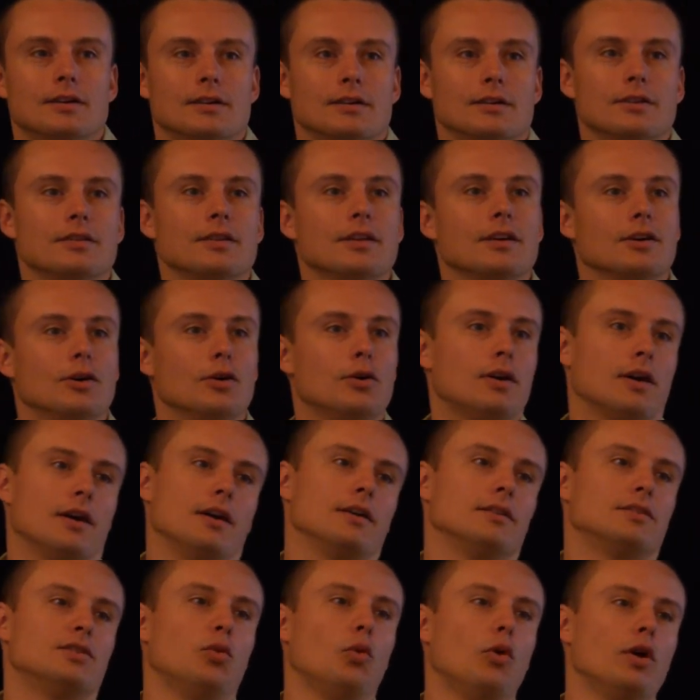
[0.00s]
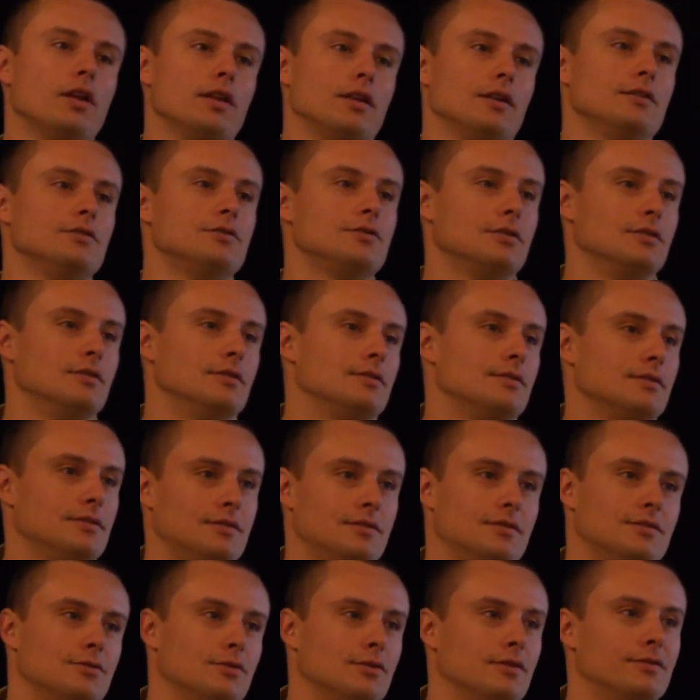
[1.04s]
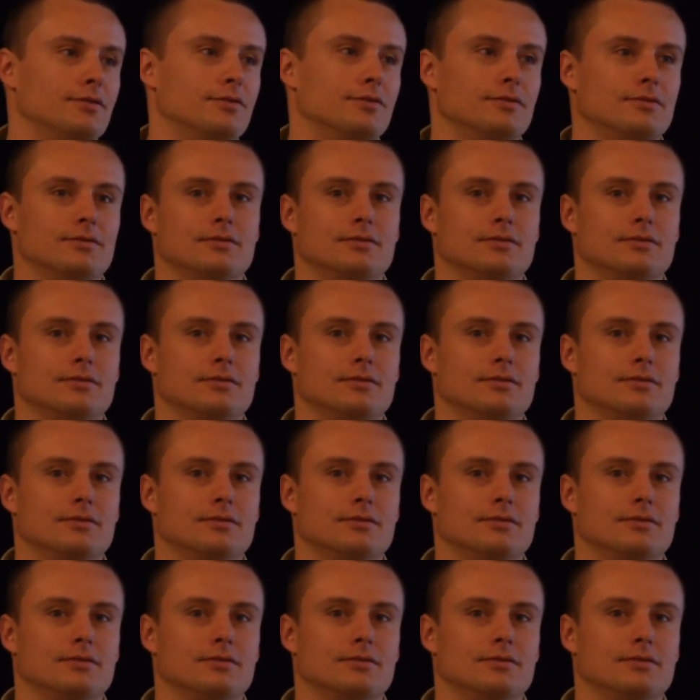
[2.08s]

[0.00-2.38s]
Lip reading: And you think, okay, at 20 inches, this is sort of,